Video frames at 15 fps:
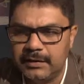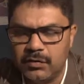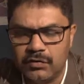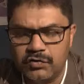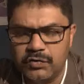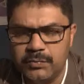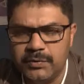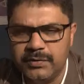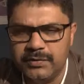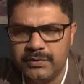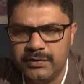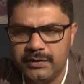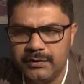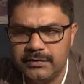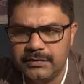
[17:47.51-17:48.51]
contribute
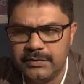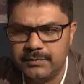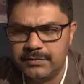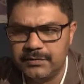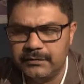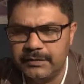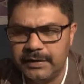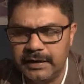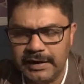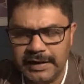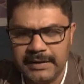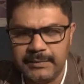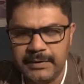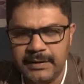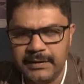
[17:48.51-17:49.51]
in terms of their
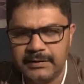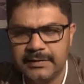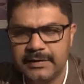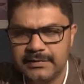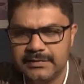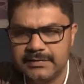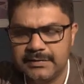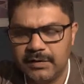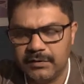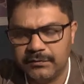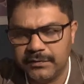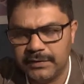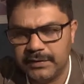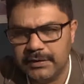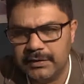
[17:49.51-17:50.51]
labor, that's
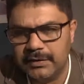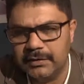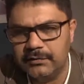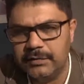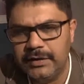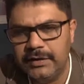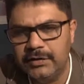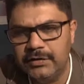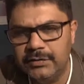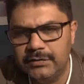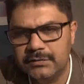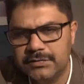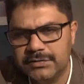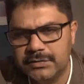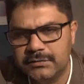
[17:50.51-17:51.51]
often a really
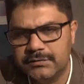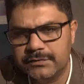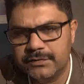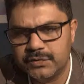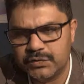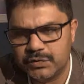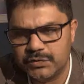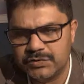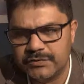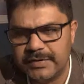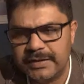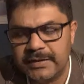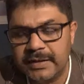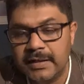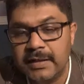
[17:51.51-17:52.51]
good sort of source of
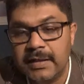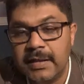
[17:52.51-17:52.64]
that.